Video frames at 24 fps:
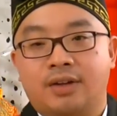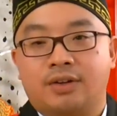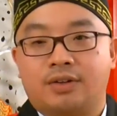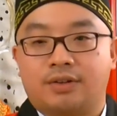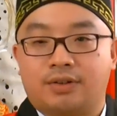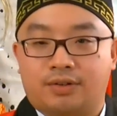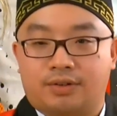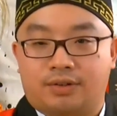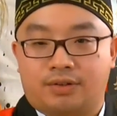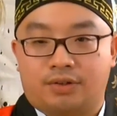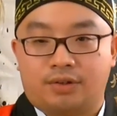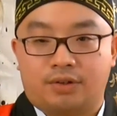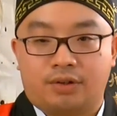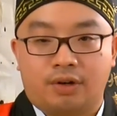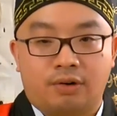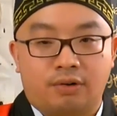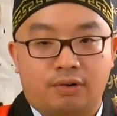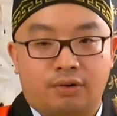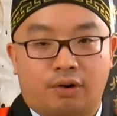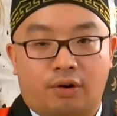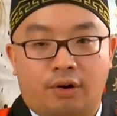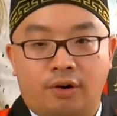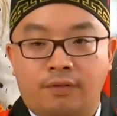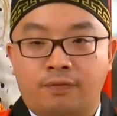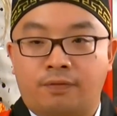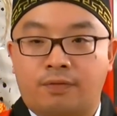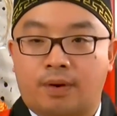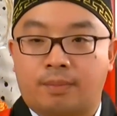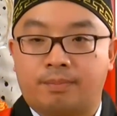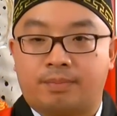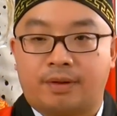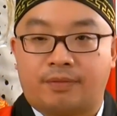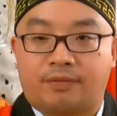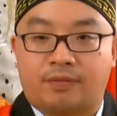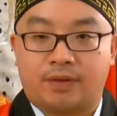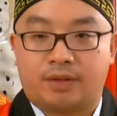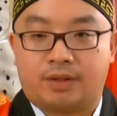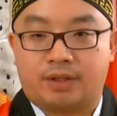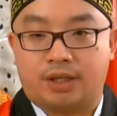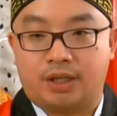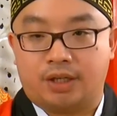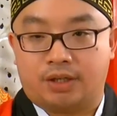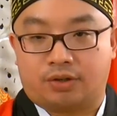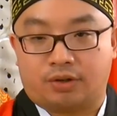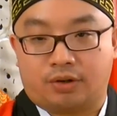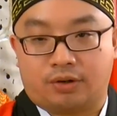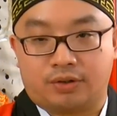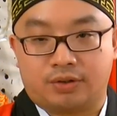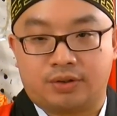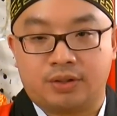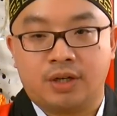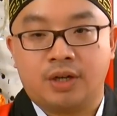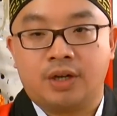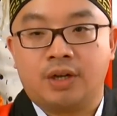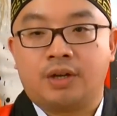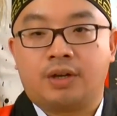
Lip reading: You don't learn from different teachers.